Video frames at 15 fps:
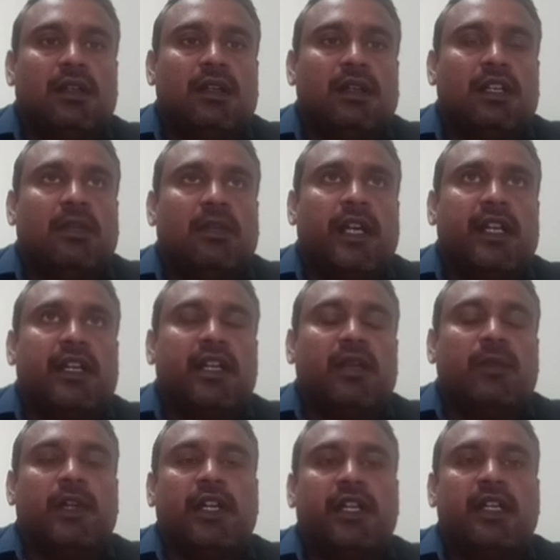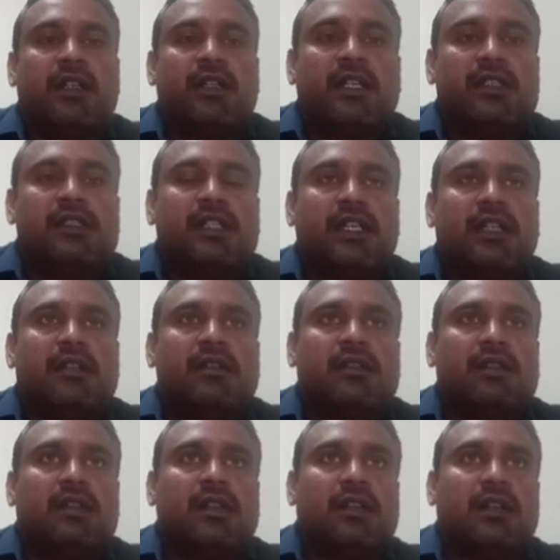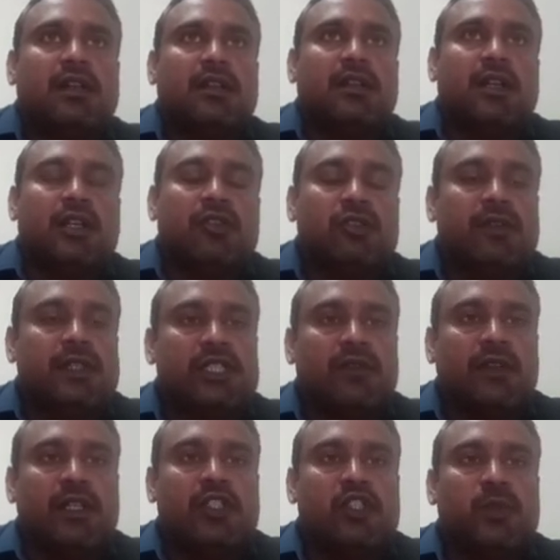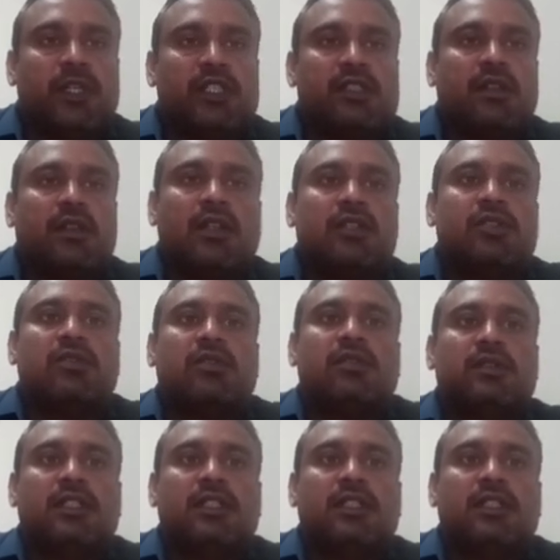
and magnetic particle testing, and also visual inspection also,